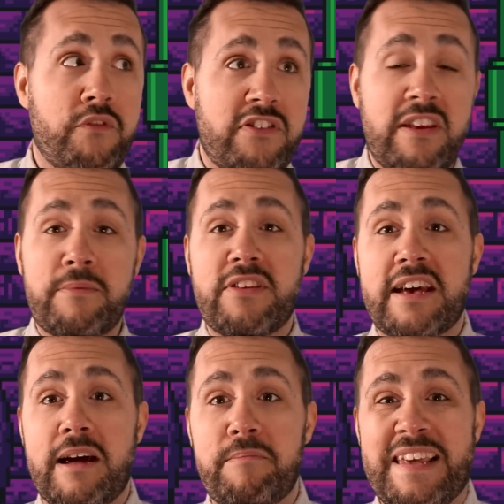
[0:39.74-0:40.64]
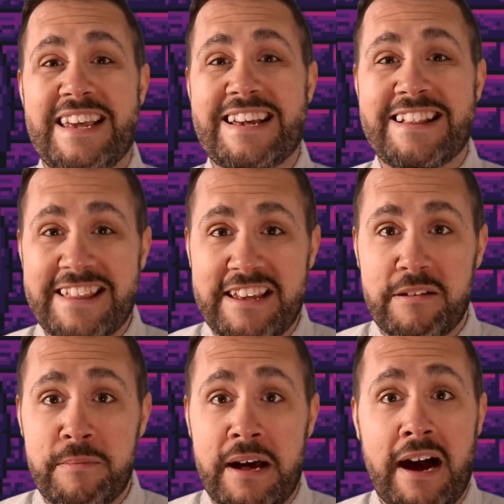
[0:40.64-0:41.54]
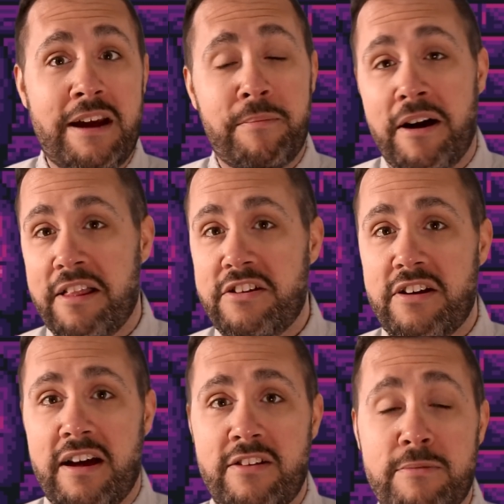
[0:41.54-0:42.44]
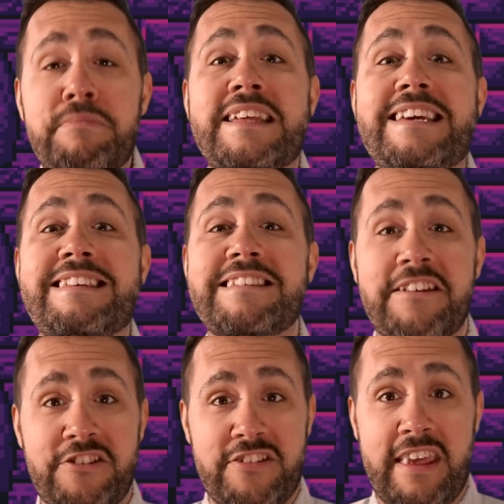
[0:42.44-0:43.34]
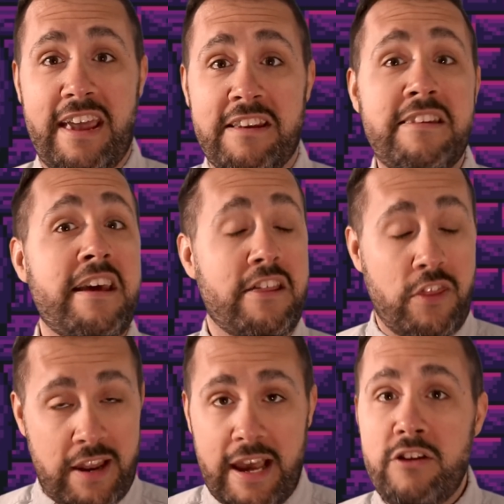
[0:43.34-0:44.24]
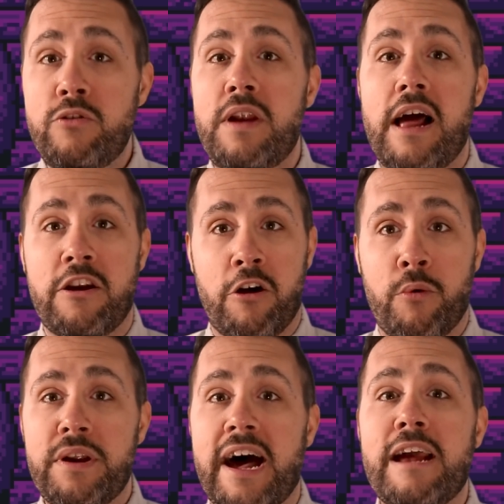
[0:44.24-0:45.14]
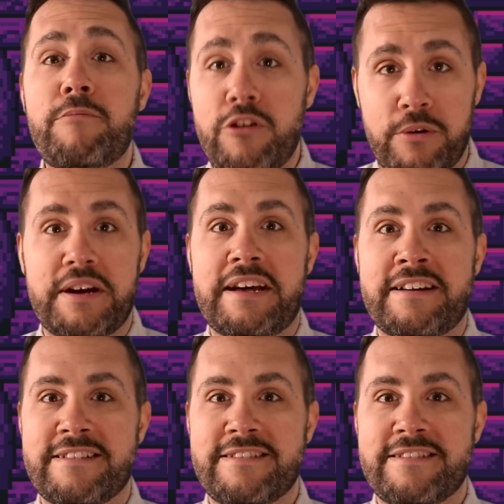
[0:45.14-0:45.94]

if it seems like I'm being glib, I apologize. Please understand that I do not know what I am doing.